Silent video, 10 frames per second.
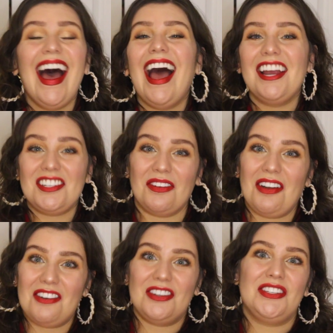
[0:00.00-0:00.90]
I don't
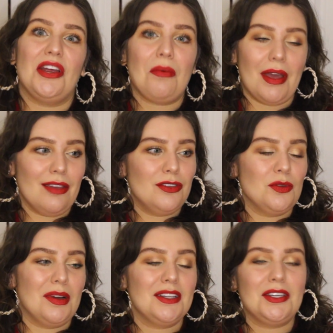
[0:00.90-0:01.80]
understand why YouTube
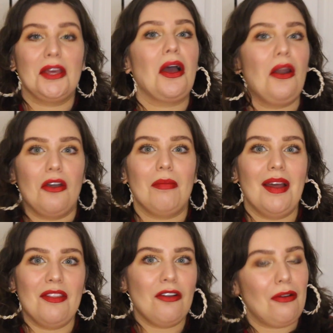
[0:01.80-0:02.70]
wants to like
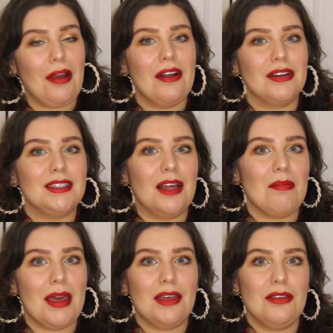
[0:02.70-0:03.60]
undermine the creators that
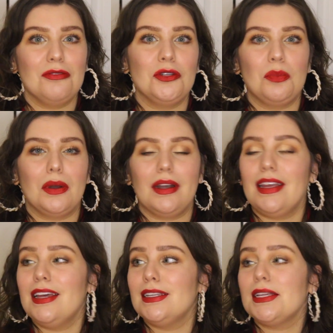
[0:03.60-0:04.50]
make YouTube what it
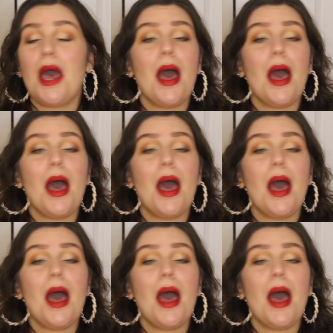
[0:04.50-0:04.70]
is.